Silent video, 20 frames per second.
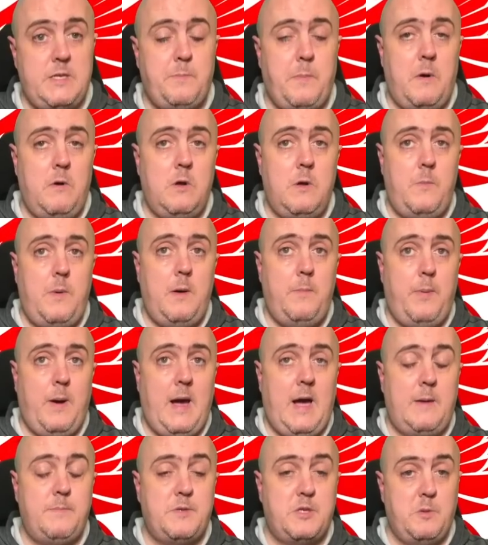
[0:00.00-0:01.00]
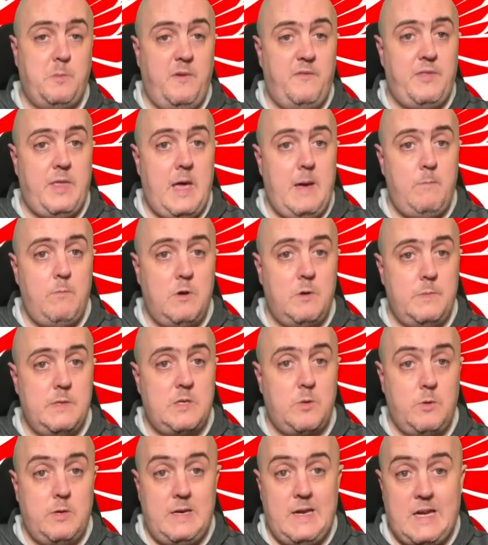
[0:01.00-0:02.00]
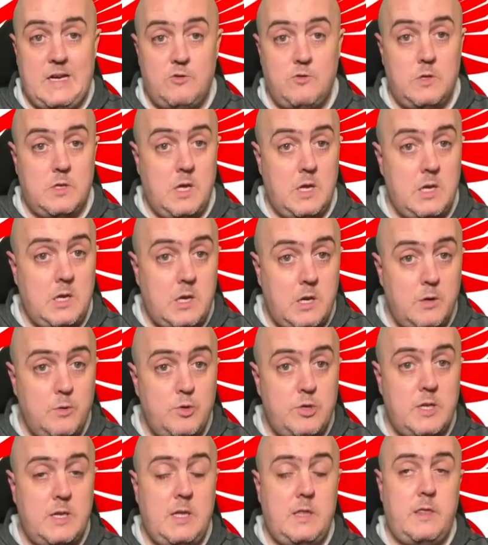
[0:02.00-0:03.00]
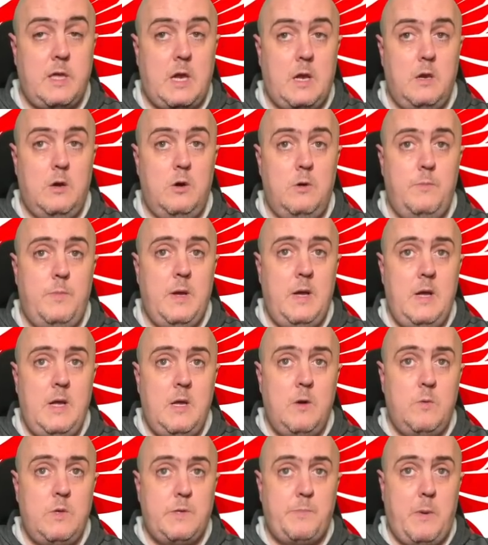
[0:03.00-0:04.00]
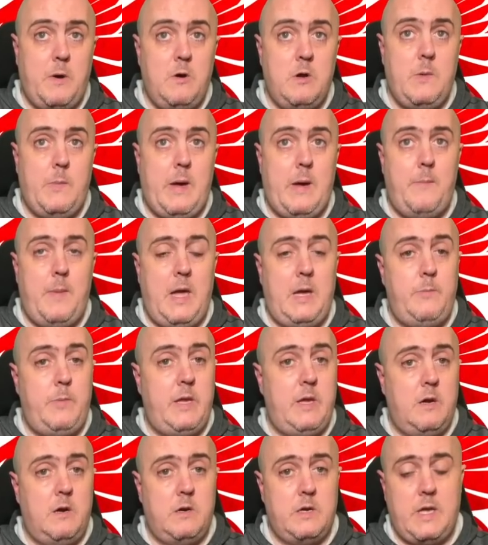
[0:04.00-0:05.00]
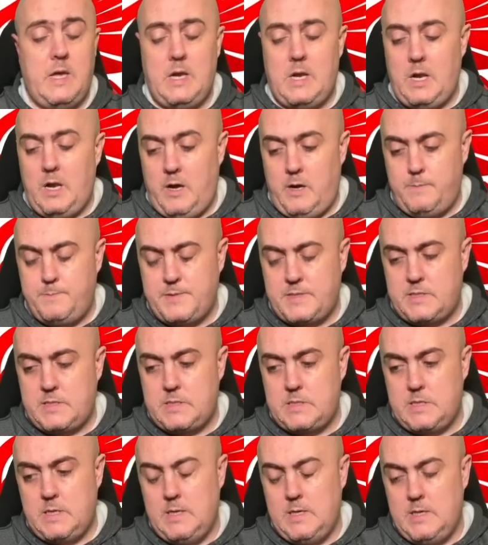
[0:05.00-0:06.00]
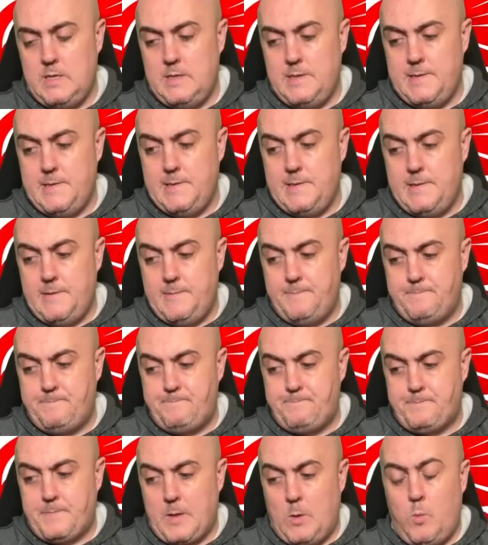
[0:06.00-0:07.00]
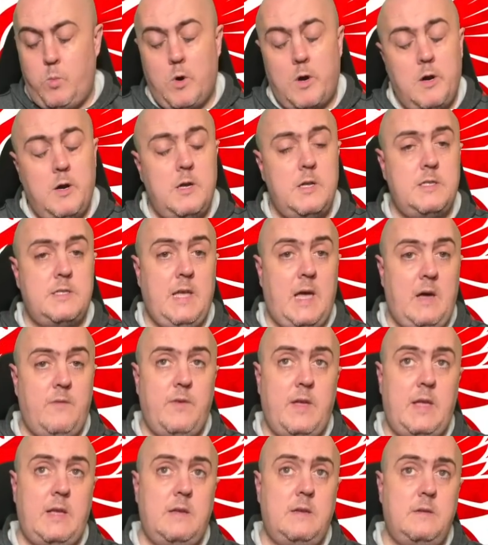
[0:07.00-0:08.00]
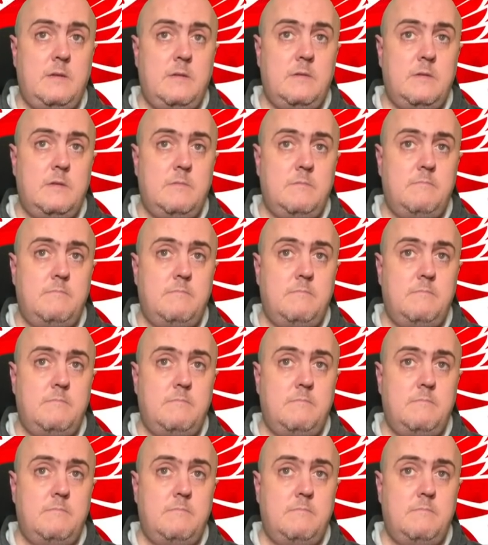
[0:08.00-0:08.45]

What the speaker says: spoke about perhaps some of them coming to a natural conclusion at the club. We spoke about maybe Jurgen Klopp's words having